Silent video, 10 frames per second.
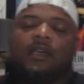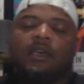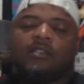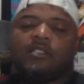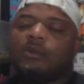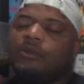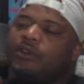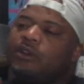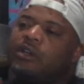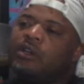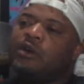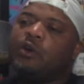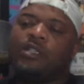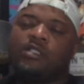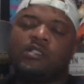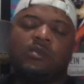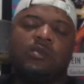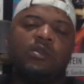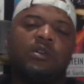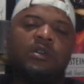and some of her
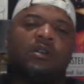questionable